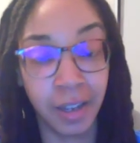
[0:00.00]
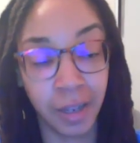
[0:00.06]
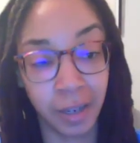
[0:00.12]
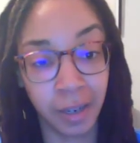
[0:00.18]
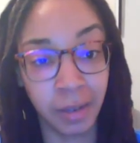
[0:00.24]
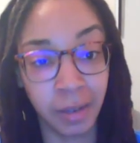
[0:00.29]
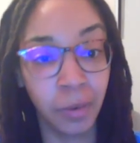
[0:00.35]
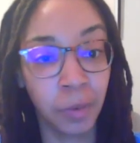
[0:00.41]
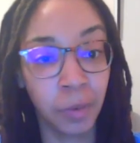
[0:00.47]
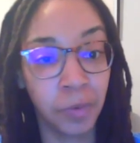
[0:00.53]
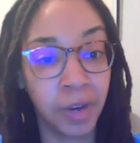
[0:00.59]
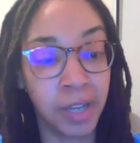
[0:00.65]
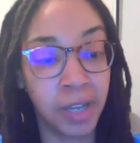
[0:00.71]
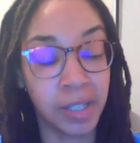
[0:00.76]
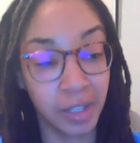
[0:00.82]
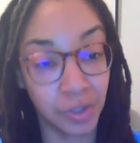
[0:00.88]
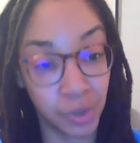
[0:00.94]
Get a little
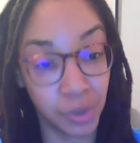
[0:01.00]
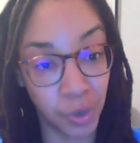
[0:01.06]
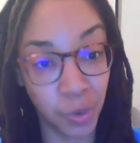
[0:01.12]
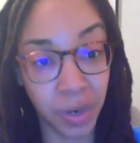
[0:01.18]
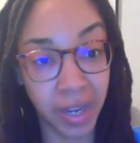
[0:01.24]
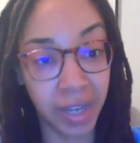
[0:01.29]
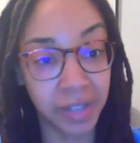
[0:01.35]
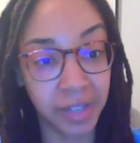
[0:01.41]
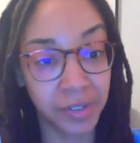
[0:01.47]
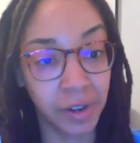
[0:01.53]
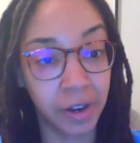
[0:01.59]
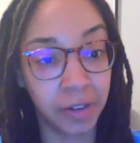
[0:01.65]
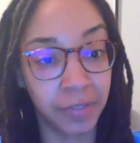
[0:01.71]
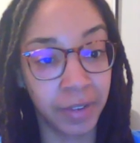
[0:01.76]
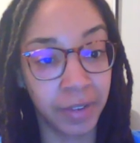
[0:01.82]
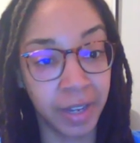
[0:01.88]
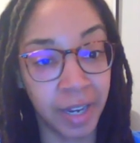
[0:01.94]
rest, get 2 days
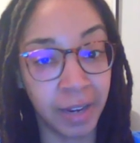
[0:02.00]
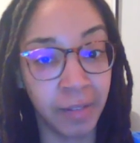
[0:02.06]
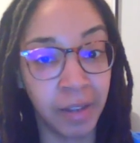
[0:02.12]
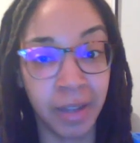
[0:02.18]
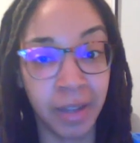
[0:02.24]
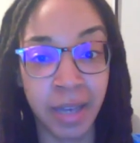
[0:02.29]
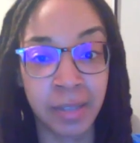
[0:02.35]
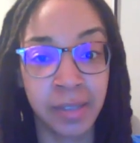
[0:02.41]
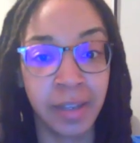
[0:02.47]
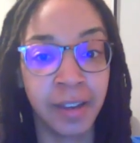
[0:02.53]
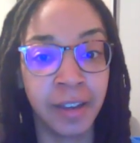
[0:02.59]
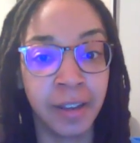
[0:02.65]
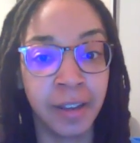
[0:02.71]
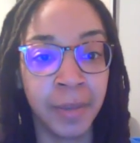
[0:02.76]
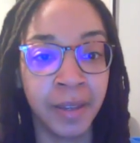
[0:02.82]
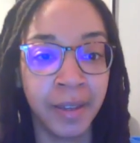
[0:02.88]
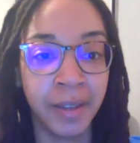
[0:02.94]
off ahead of the next
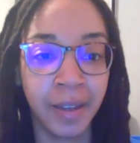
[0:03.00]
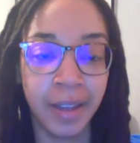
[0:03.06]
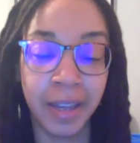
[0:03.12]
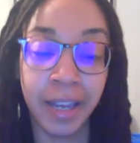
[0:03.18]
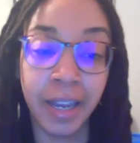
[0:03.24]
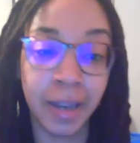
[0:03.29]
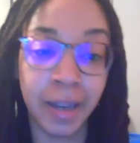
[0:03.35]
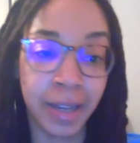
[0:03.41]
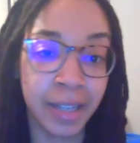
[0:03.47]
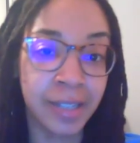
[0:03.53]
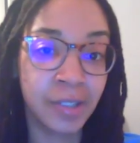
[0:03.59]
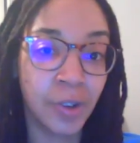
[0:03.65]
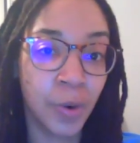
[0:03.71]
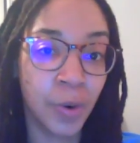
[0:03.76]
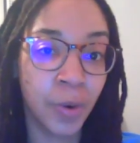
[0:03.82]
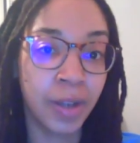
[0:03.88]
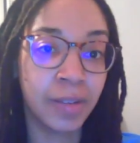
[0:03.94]
game. It is
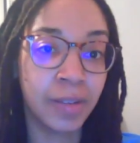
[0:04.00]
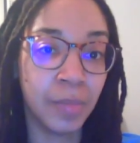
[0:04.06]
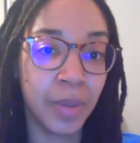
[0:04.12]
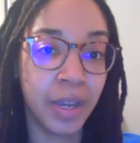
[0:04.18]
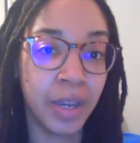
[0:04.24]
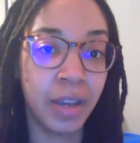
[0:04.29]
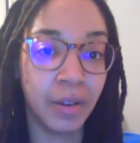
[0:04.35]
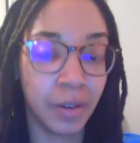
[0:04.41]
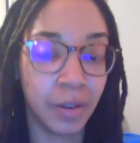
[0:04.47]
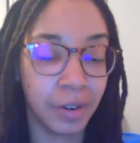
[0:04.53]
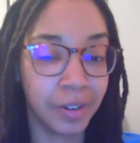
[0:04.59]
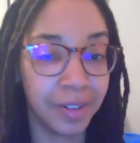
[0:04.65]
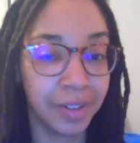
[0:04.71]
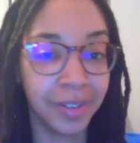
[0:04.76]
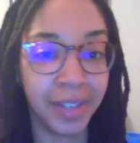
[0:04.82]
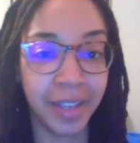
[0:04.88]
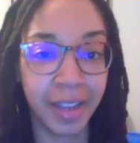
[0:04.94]
going to be an
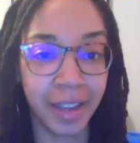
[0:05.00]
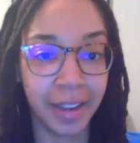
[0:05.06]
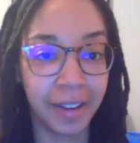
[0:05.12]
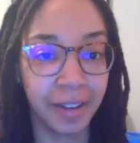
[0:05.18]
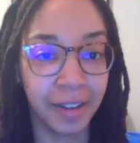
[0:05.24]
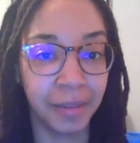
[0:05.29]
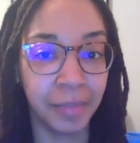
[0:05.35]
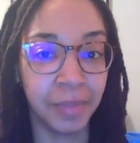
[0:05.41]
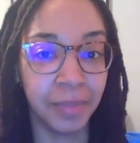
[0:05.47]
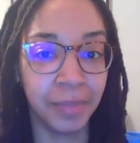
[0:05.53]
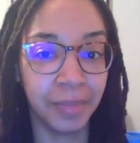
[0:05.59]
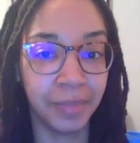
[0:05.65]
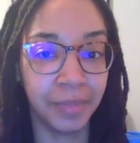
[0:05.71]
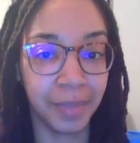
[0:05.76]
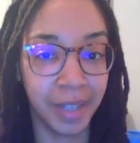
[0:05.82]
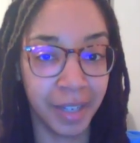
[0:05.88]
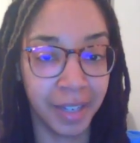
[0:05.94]
early game
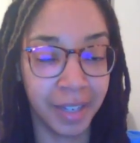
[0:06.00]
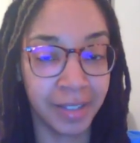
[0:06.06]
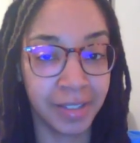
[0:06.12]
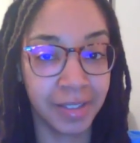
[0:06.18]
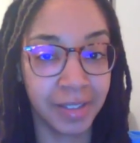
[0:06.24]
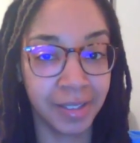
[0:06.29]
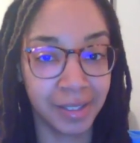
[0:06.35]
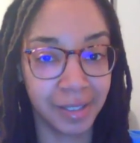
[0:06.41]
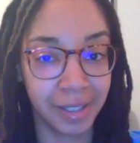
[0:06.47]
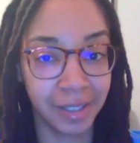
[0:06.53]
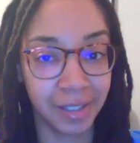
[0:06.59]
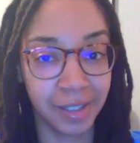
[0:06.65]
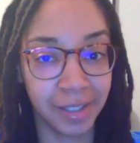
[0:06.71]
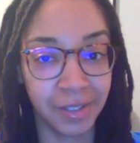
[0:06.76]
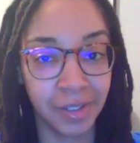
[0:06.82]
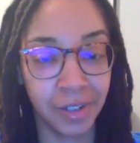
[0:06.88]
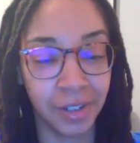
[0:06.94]
against the
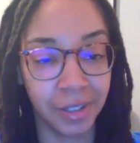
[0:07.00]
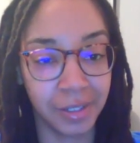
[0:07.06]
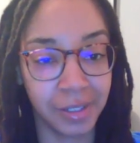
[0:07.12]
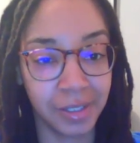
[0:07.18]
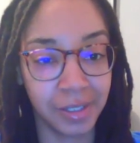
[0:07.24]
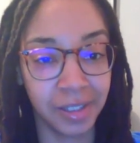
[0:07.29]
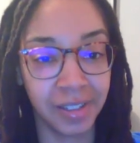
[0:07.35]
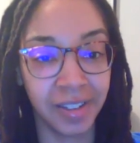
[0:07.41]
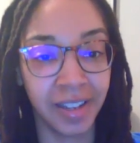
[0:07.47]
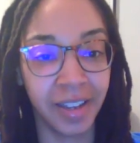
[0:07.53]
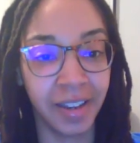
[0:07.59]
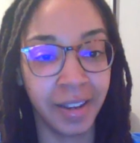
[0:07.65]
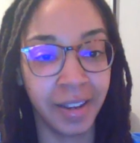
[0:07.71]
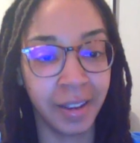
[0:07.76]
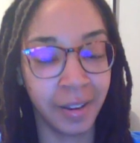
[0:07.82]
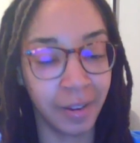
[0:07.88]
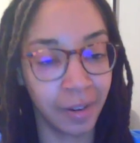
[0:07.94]
Suns on
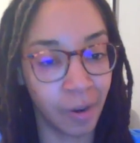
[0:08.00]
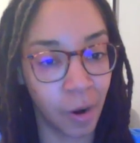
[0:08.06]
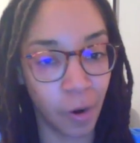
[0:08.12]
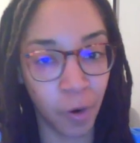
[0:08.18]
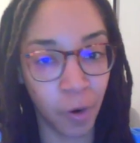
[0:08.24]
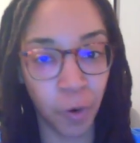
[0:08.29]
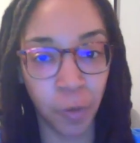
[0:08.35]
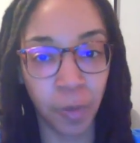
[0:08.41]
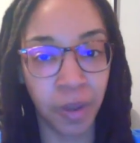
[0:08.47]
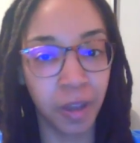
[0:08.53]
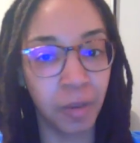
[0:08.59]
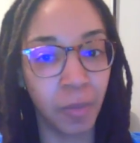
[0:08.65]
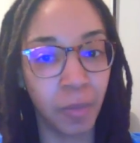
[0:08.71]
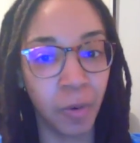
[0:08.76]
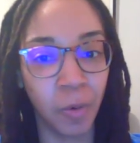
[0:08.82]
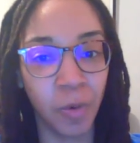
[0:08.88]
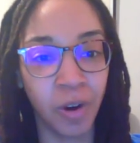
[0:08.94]
Sunday, home in
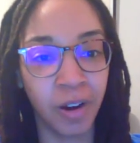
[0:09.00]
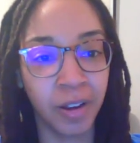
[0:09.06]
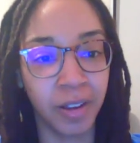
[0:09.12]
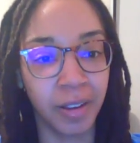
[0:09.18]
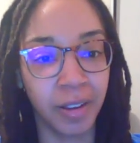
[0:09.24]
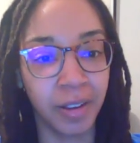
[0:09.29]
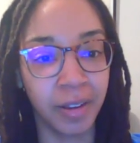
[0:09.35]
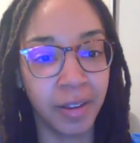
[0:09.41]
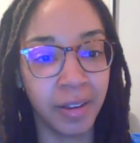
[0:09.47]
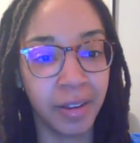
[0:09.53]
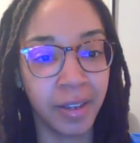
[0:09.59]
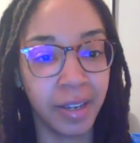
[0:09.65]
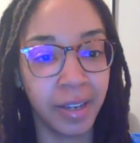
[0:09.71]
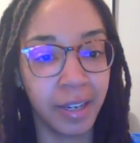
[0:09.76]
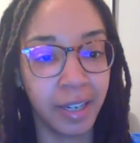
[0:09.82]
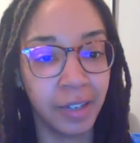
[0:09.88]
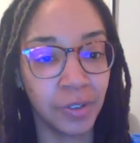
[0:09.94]
Milwaukee.
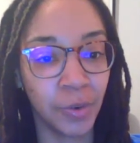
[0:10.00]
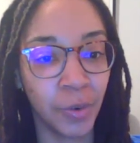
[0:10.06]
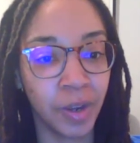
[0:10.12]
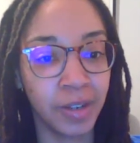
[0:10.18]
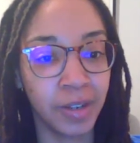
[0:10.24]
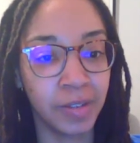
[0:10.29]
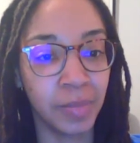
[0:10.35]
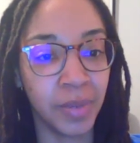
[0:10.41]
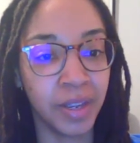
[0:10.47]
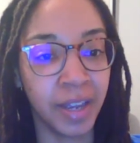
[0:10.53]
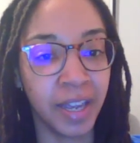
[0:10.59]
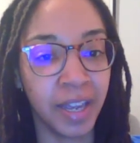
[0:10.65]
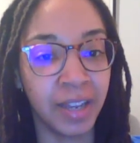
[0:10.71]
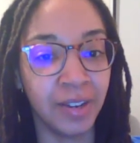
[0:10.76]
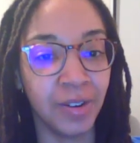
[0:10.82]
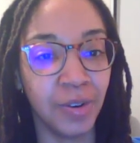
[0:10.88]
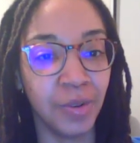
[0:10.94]
It is going to be
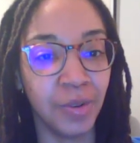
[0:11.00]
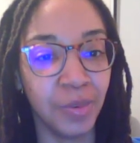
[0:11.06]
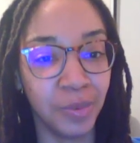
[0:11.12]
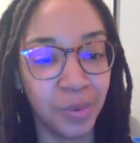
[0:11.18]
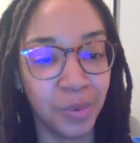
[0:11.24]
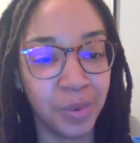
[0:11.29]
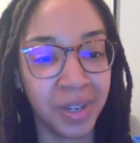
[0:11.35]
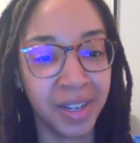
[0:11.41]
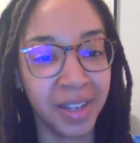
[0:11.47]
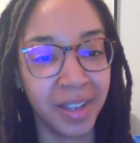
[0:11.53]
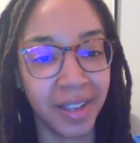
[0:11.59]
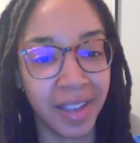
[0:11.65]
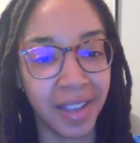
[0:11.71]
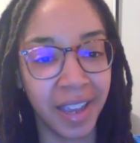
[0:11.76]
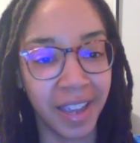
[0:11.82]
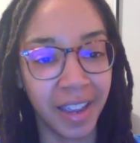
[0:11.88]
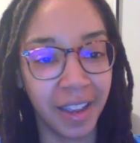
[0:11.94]
a noon
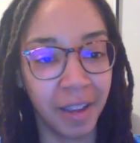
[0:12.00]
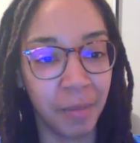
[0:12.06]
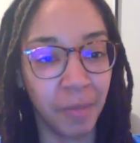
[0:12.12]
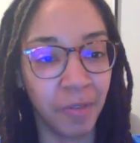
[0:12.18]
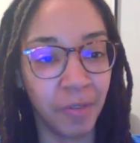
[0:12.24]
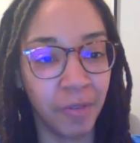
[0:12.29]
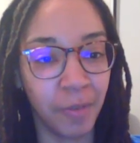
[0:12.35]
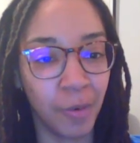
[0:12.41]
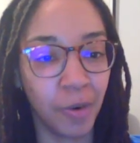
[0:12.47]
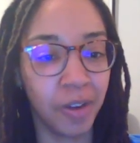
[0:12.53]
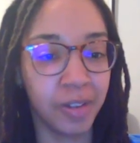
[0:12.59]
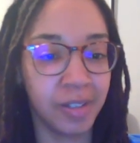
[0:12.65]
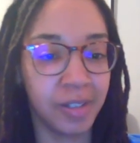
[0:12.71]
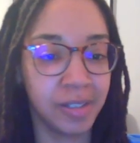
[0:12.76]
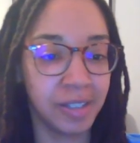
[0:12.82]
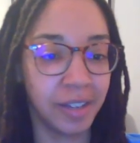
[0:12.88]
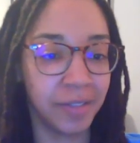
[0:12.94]
game for
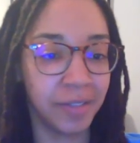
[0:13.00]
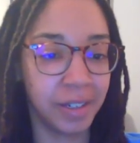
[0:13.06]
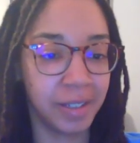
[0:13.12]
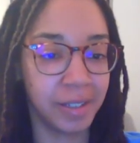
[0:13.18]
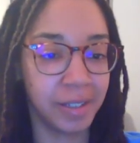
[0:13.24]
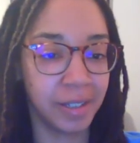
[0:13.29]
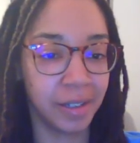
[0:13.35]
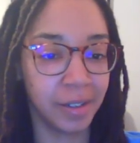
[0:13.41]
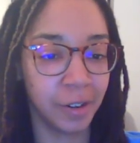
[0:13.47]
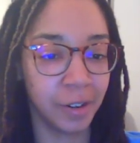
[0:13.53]
the 76,